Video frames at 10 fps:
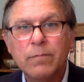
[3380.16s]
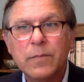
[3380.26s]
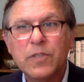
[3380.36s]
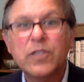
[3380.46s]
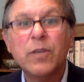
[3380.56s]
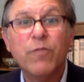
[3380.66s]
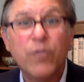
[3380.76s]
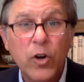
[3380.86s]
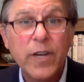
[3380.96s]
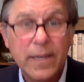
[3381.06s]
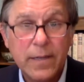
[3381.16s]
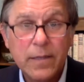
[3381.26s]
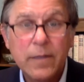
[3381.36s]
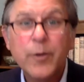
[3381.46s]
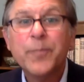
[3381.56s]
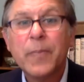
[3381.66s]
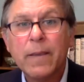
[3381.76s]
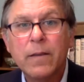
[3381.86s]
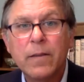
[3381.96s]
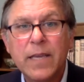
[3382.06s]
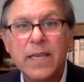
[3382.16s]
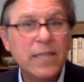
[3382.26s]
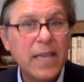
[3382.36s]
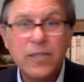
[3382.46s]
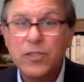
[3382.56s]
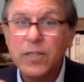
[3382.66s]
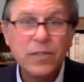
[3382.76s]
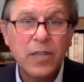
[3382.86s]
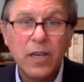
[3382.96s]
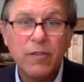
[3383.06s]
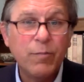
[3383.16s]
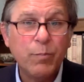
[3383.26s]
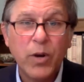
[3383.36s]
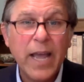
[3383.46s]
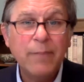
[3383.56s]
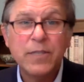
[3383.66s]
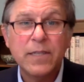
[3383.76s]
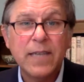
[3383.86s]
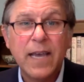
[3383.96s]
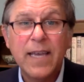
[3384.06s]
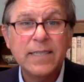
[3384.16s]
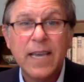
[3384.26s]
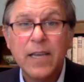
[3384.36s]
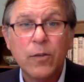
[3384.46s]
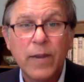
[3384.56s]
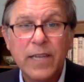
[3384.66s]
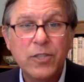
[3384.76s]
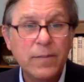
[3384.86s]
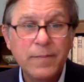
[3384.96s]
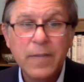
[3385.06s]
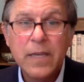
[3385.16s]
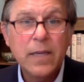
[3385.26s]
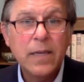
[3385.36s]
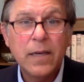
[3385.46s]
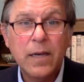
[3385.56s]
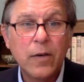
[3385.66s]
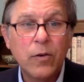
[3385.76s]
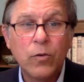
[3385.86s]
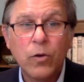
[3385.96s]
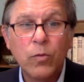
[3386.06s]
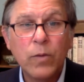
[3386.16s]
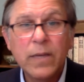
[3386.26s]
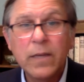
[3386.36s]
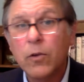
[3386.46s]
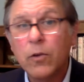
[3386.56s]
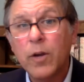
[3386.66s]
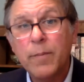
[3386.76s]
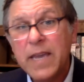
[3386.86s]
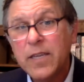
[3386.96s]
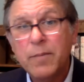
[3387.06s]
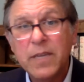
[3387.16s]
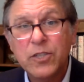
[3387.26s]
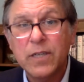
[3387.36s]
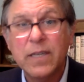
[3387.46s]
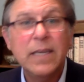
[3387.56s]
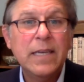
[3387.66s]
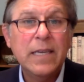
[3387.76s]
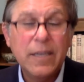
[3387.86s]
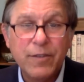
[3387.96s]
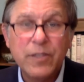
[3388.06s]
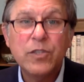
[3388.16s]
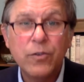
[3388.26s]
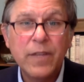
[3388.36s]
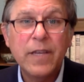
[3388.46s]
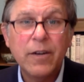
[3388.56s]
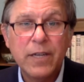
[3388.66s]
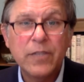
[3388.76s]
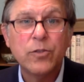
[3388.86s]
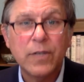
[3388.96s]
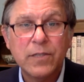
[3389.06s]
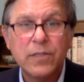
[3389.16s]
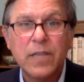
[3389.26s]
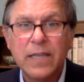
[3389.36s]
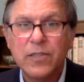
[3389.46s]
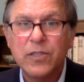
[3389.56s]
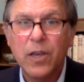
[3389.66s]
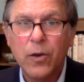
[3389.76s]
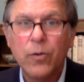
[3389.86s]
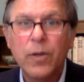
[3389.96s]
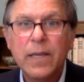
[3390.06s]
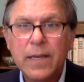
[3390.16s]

subverted the intentions of perhaps a dying declaration or a will or a manumission if it suited their interests. And so